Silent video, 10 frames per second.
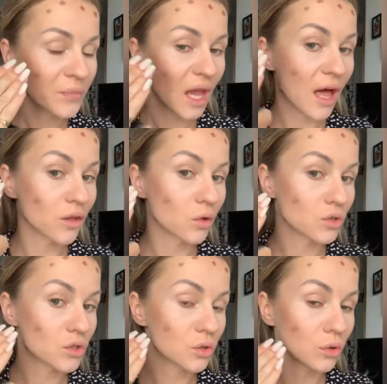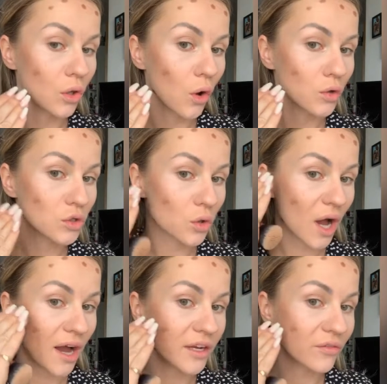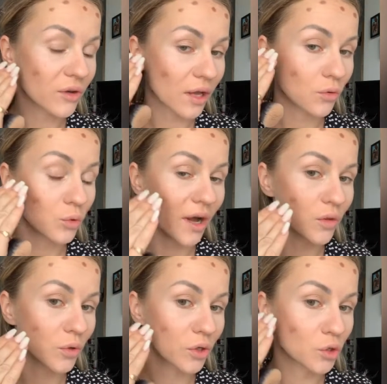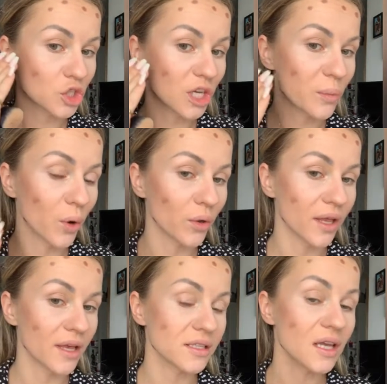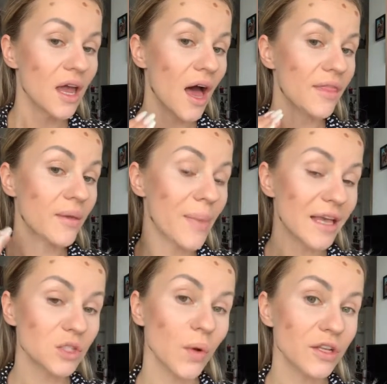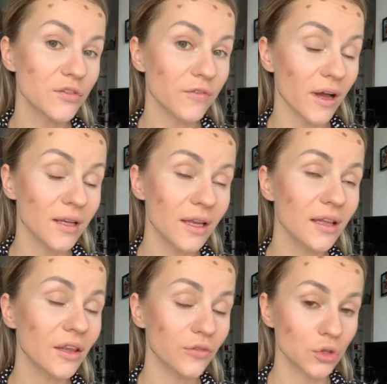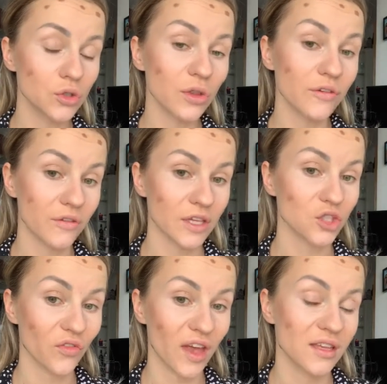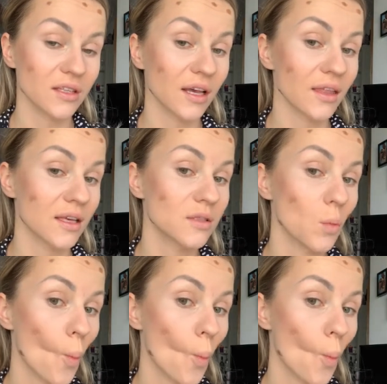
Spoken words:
and not too low, so kind of like right where your cheekbone is. And the best way to find it, if you do the fish face like this.